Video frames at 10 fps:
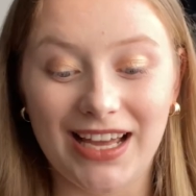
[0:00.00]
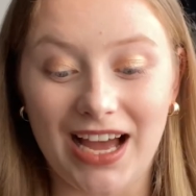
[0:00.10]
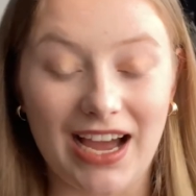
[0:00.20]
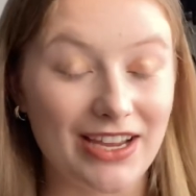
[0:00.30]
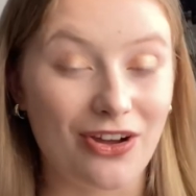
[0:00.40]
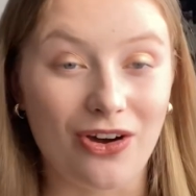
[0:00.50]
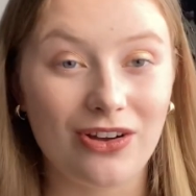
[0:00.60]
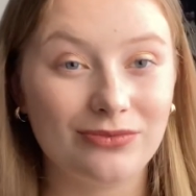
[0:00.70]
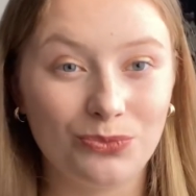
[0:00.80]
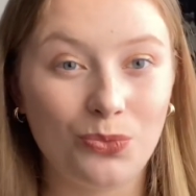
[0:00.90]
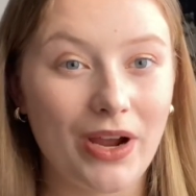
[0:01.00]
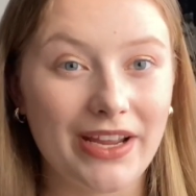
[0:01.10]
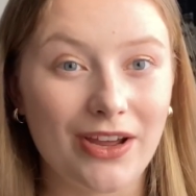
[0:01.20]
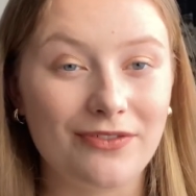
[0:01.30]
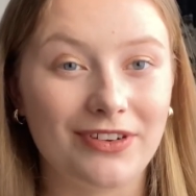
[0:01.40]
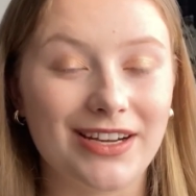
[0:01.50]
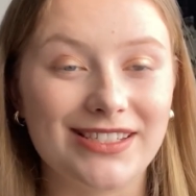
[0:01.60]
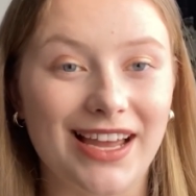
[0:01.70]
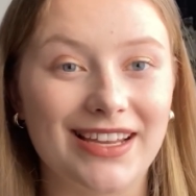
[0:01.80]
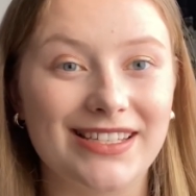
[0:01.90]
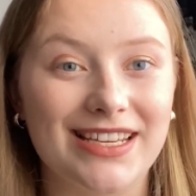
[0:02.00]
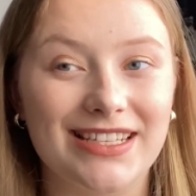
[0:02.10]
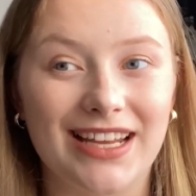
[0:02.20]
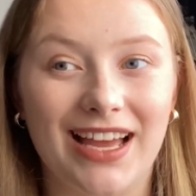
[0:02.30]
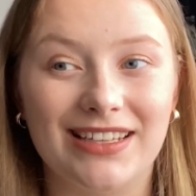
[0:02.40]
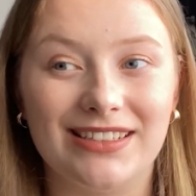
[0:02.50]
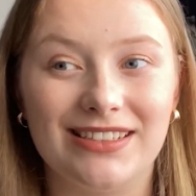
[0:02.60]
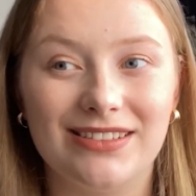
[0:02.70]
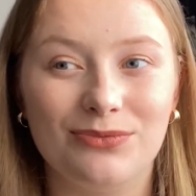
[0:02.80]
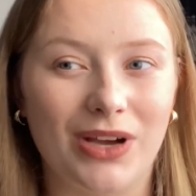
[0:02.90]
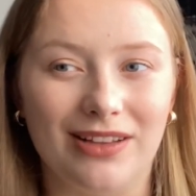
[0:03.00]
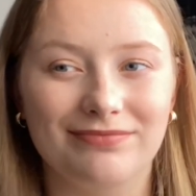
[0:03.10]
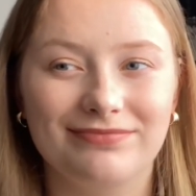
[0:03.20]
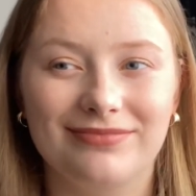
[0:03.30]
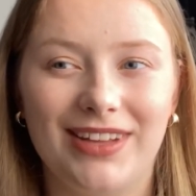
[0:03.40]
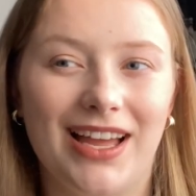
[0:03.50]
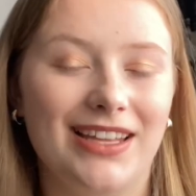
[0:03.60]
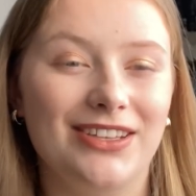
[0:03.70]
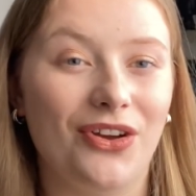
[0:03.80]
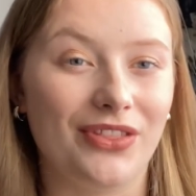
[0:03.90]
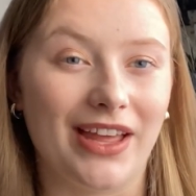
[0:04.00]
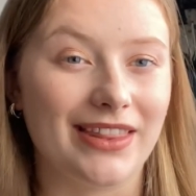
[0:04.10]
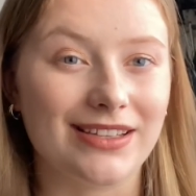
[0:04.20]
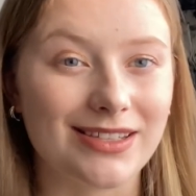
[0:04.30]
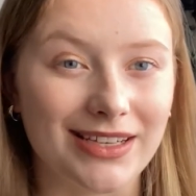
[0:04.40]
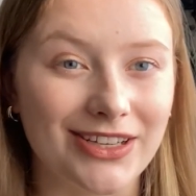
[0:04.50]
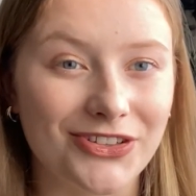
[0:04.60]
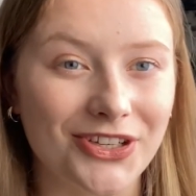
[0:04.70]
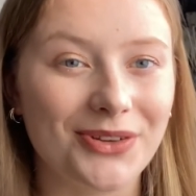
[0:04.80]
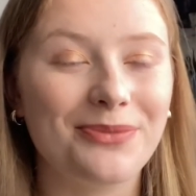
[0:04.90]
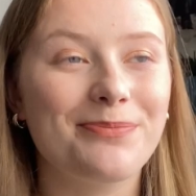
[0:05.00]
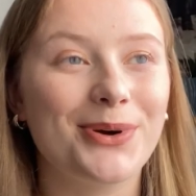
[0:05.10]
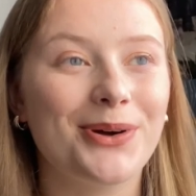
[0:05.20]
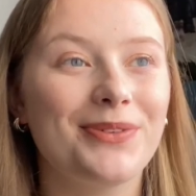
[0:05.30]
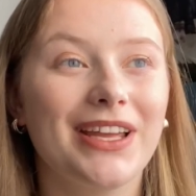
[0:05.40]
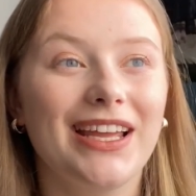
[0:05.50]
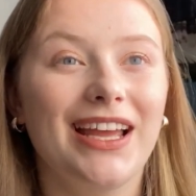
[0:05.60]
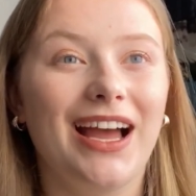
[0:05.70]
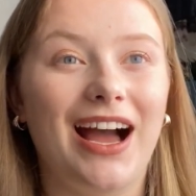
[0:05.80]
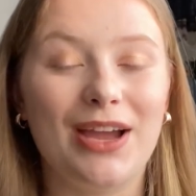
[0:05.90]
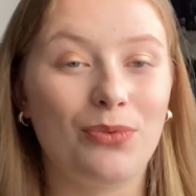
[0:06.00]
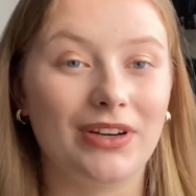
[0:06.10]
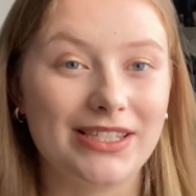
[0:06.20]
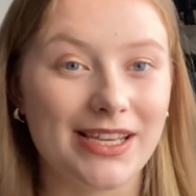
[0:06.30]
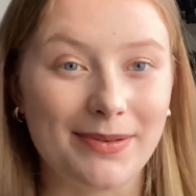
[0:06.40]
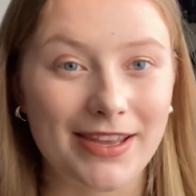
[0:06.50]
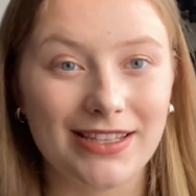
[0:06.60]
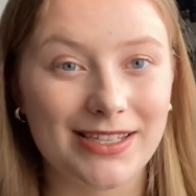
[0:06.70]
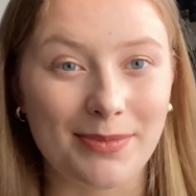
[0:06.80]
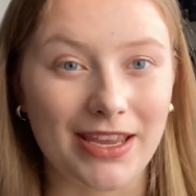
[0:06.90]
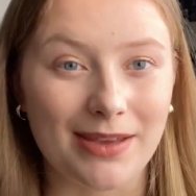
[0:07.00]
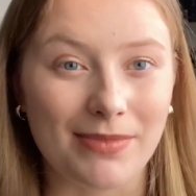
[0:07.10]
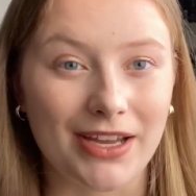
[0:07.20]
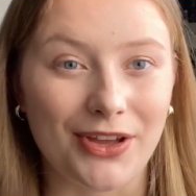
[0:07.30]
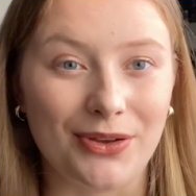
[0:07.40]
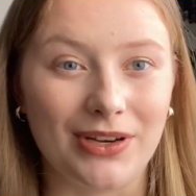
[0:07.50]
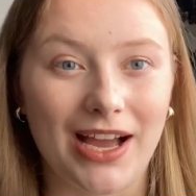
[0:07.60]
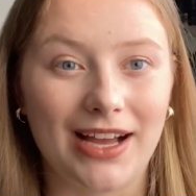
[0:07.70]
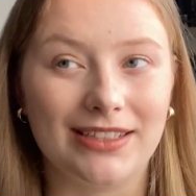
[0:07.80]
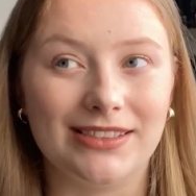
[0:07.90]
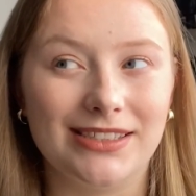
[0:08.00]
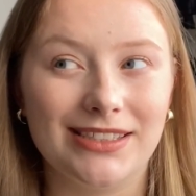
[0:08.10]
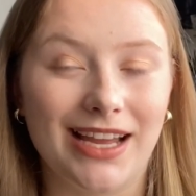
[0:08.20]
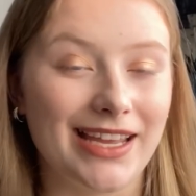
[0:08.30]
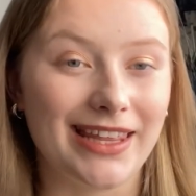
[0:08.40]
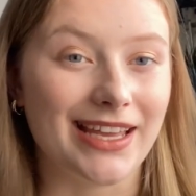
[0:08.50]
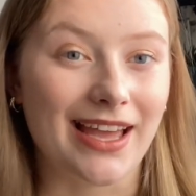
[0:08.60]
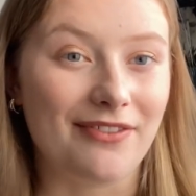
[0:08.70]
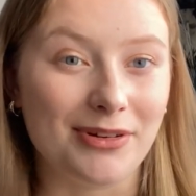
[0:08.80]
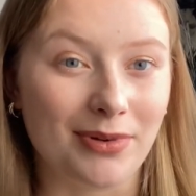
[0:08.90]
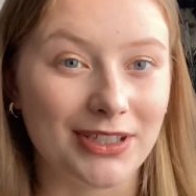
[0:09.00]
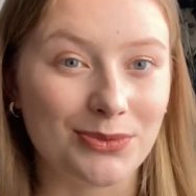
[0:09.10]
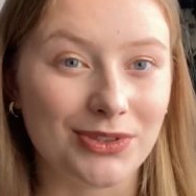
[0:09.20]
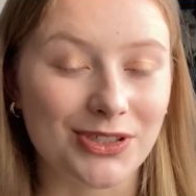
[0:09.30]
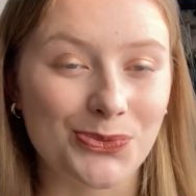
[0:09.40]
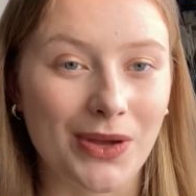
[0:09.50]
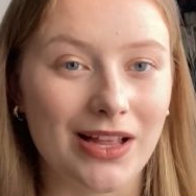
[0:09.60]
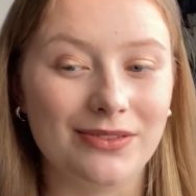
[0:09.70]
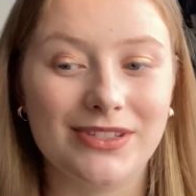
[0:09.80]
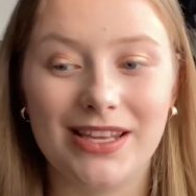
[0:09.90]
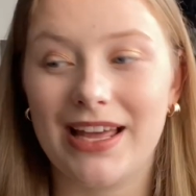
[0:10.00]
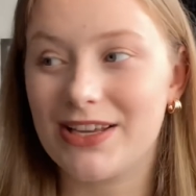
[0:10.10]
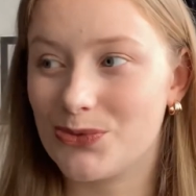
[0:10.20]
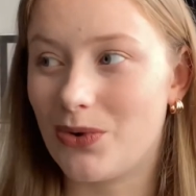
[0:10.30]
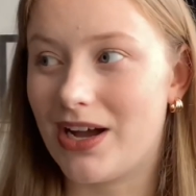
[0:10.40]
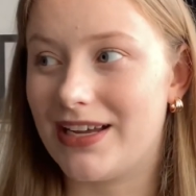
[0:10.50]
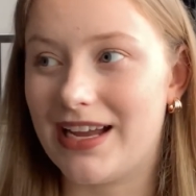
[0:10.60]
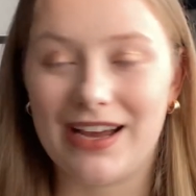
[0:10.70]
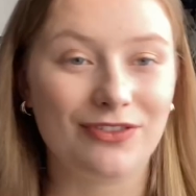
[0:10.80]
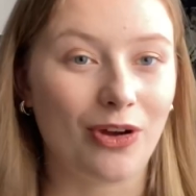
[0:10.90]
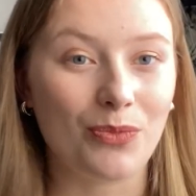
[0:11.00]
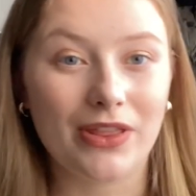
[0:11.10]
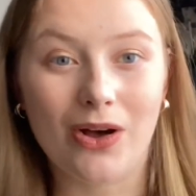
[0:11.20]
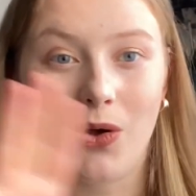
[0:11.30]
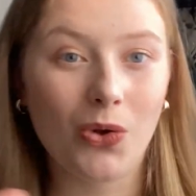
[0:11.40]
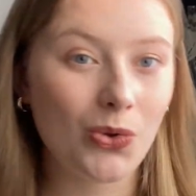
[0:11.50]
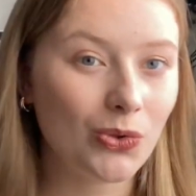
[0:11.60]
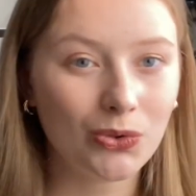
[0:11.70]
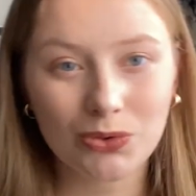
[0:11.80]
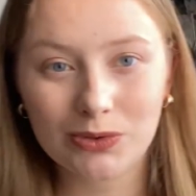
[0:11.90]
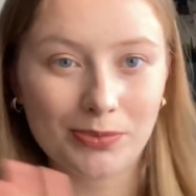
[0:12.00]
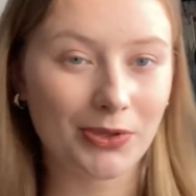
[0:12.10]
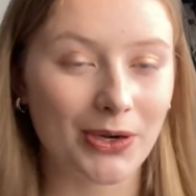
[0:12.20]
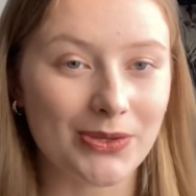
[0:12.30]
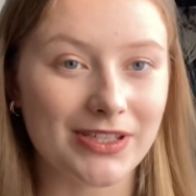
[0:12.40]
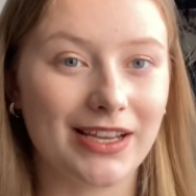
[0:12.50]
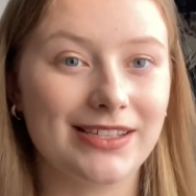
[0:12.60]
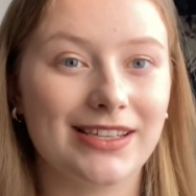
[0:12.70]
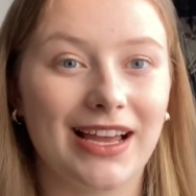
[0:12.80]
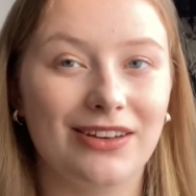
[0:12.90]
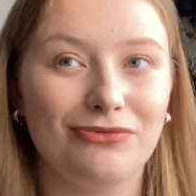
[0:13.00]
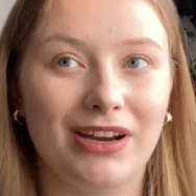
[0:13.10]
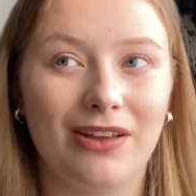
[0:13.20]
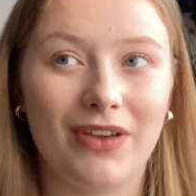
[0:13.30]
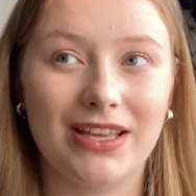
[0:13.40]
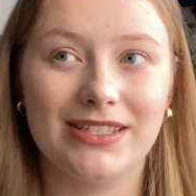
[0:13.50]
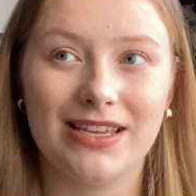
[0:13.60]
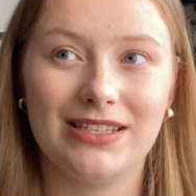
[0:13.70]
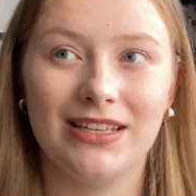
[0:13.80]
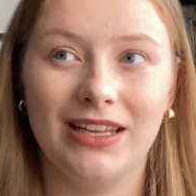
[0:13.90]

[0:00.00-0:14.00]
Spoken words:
I got way overexcited, and well, not that that's an issue, but I wanted to make it my own, and I think everybody would as well. So that's why I've gone with the whole process and renovated